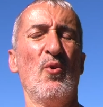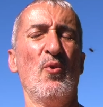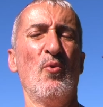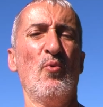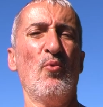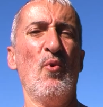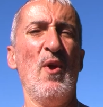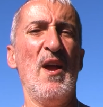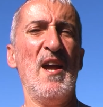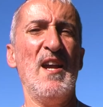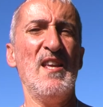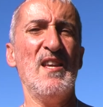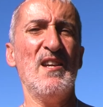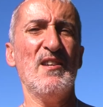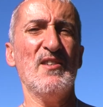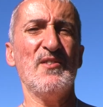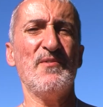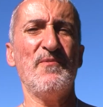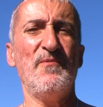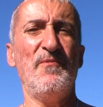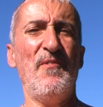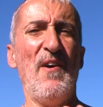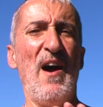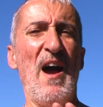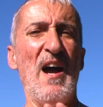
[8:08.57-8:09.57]
radius
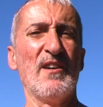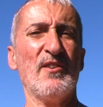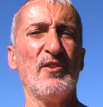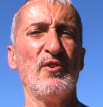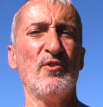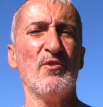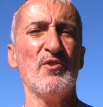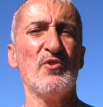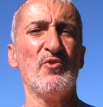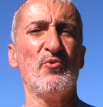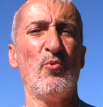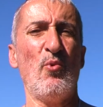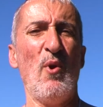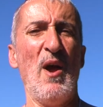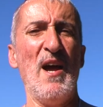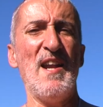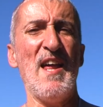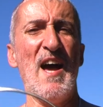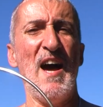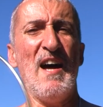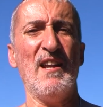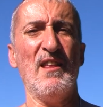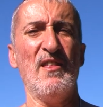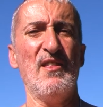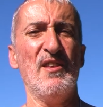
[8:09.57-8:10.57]
factors right
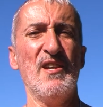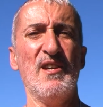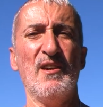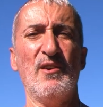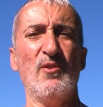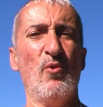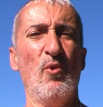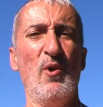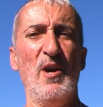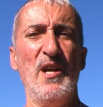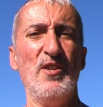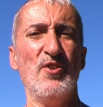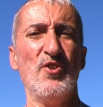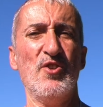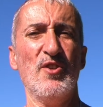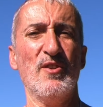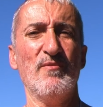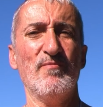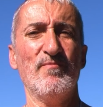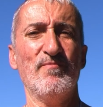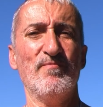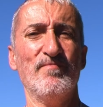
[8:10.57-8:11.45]
out of the equation.